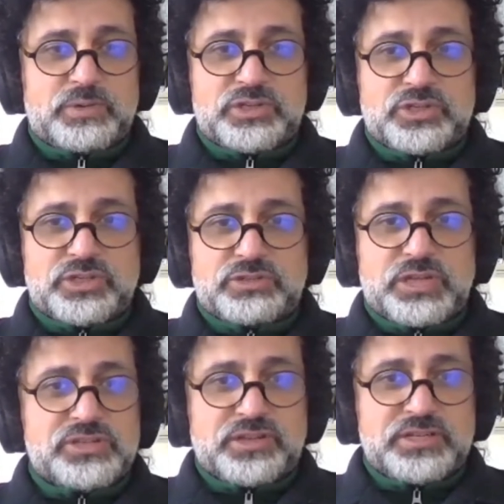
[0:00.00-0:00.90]
which
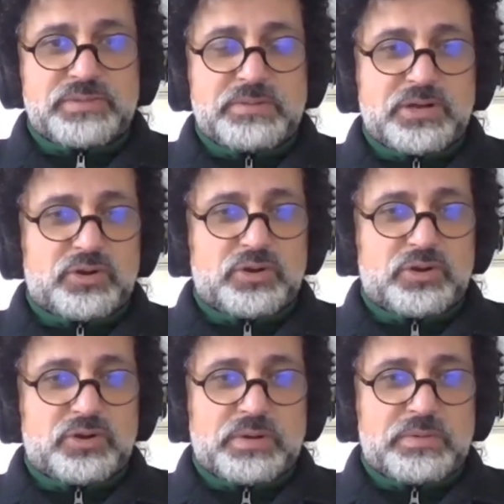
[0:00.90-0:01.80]
industries maybe, or
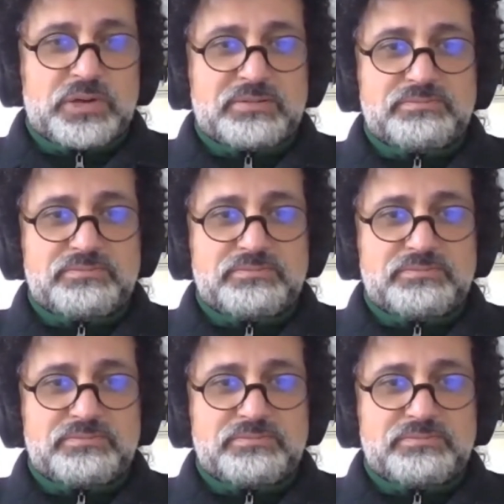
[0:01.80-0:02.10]
maybe you